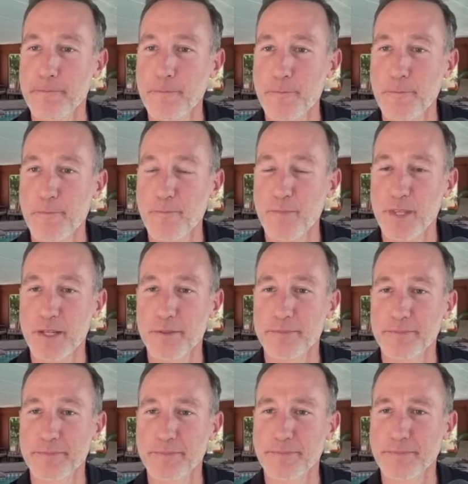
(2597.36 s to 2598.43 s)

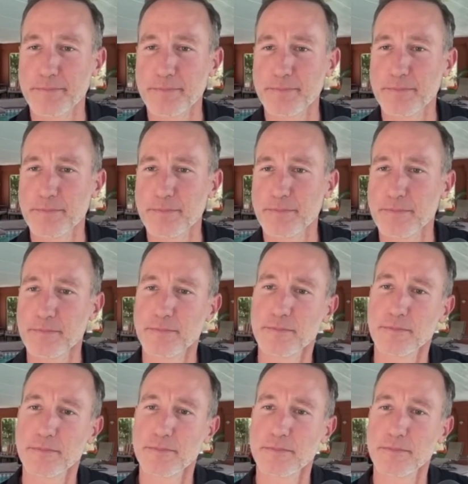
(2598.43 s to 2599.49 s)

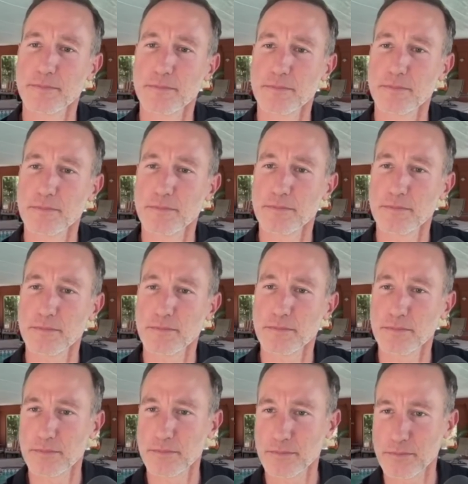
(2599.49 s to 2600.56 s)

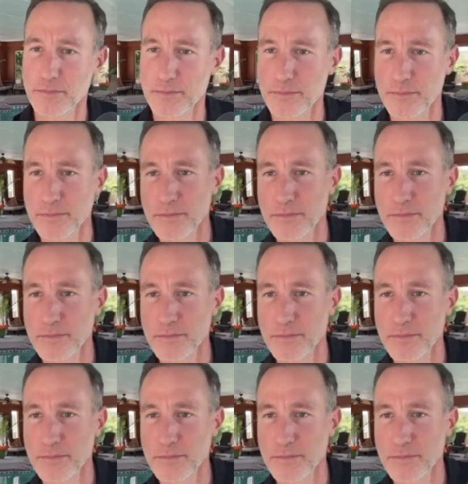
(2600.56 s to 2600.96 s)
Nothing is said.